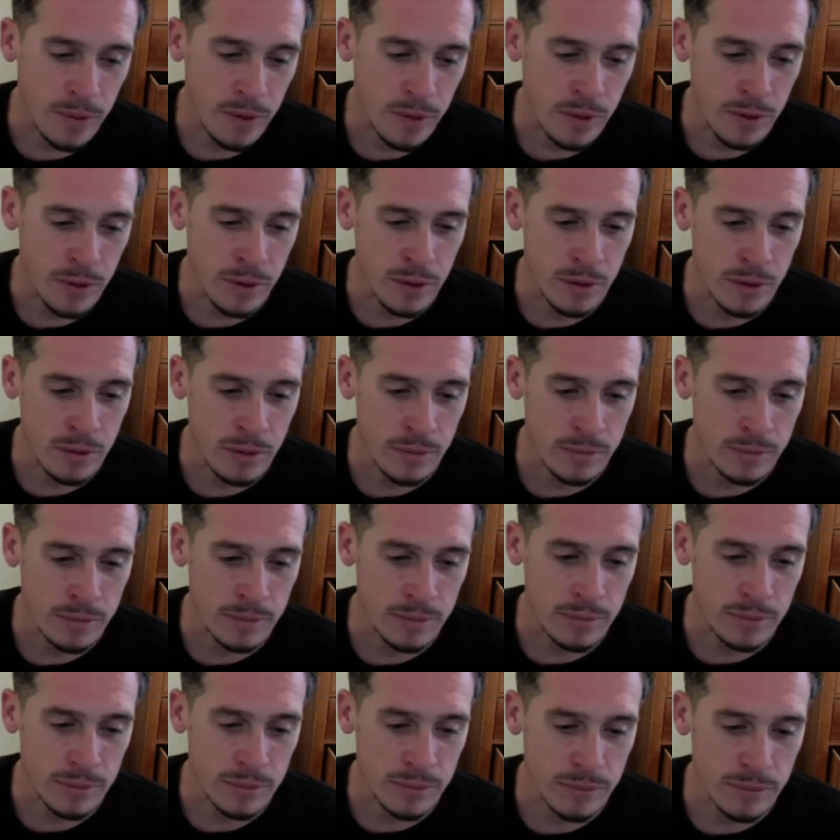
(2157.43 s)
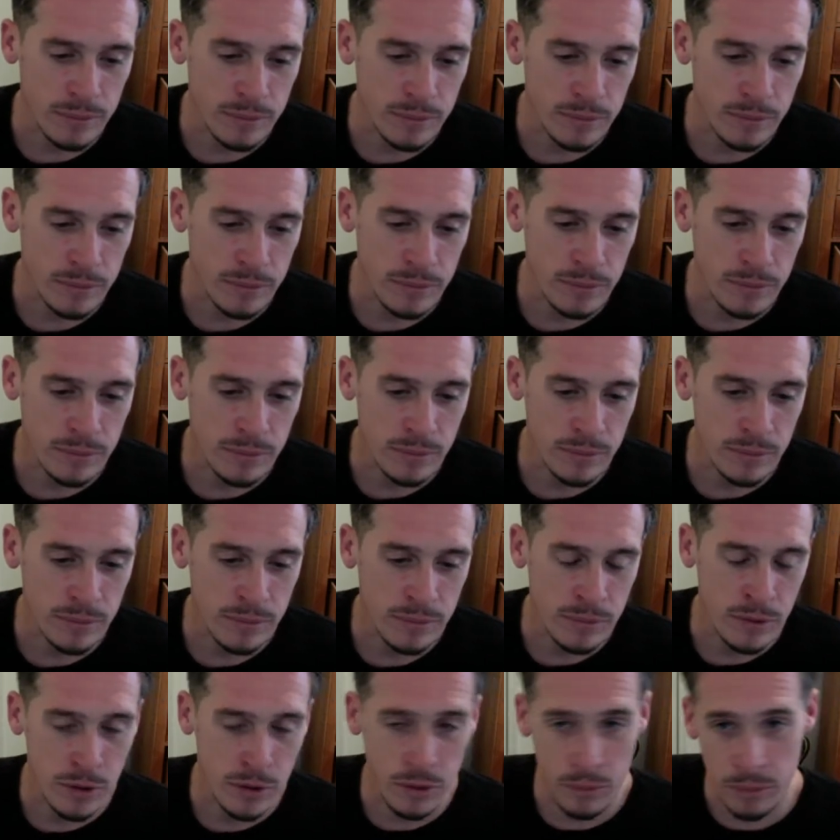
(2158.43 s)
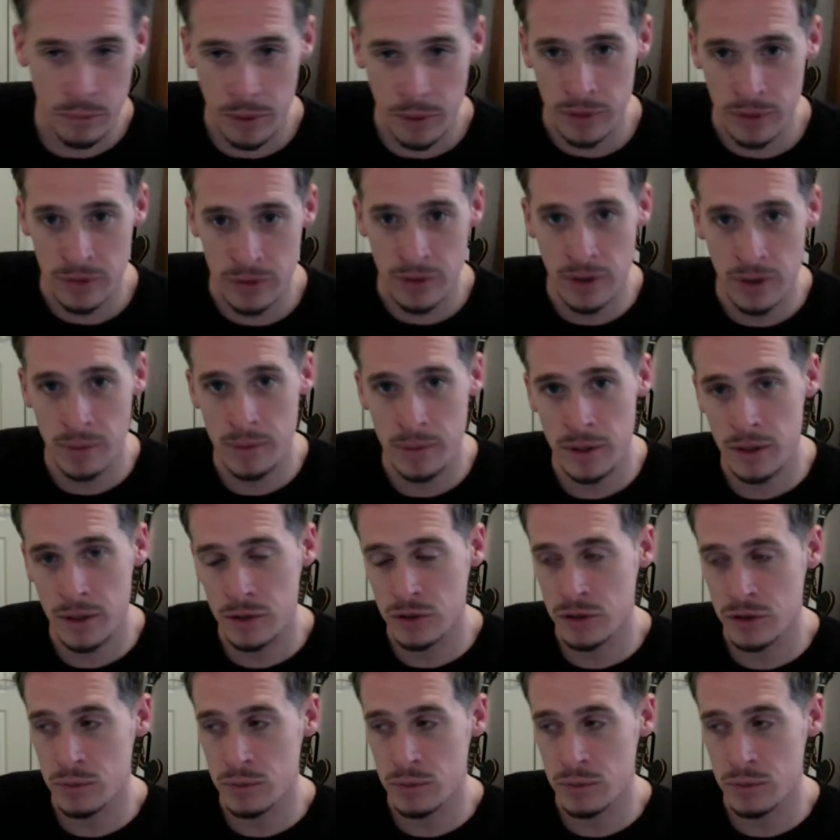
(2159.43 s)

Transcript: um, by the time he actually